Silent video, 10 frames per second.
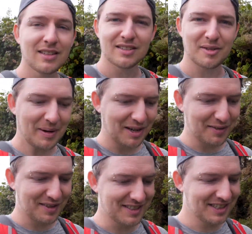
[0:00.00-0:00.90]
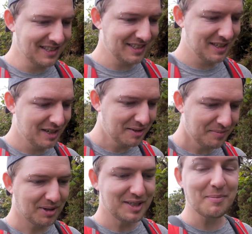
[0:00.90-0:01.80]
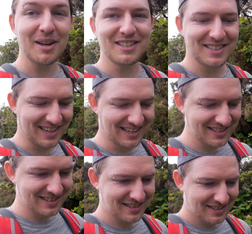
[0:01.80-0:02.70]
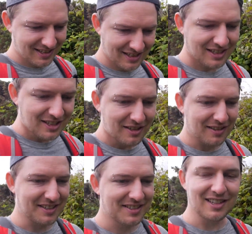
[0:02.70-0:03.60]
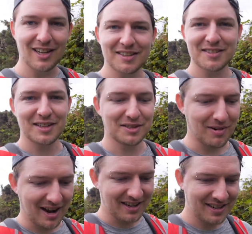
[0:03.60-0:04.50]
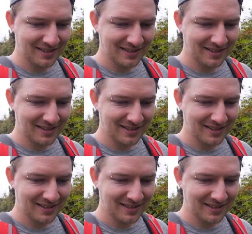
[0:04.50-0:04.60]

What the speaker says: The path is pretty muddy today, thanks to last night's rain.